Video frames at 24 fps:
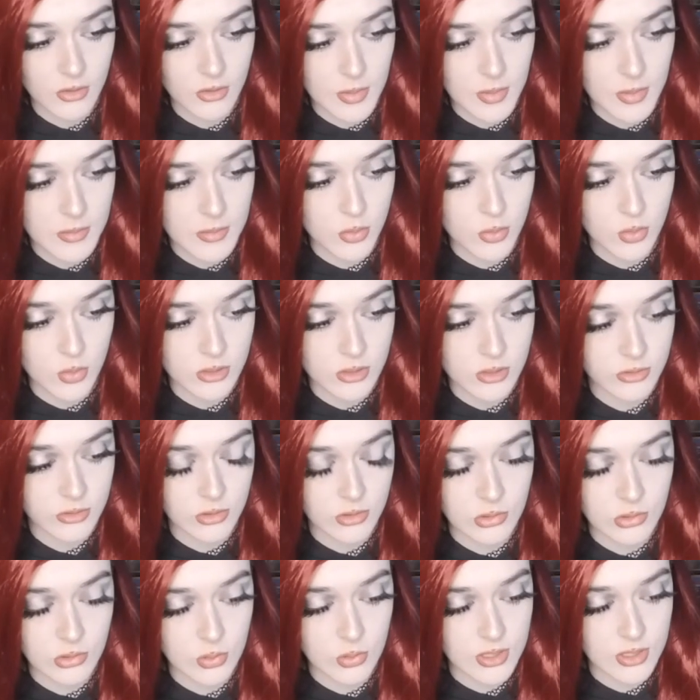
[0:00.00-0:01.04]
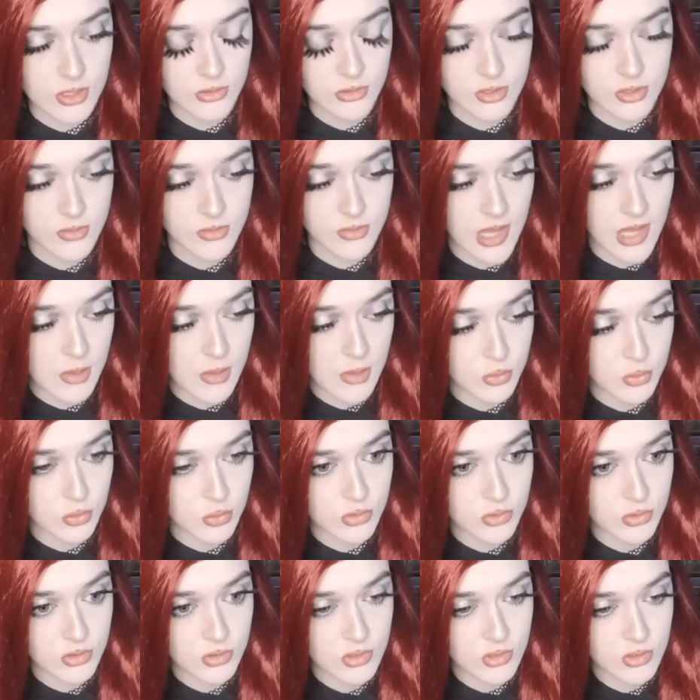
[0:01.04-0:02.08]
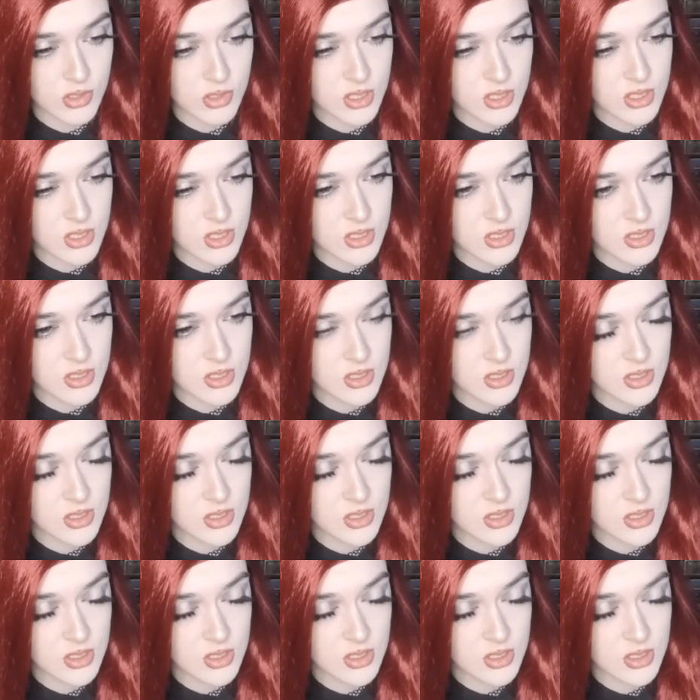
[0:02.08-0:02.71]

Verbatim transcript: I can't remember what it's called when you stuff animals.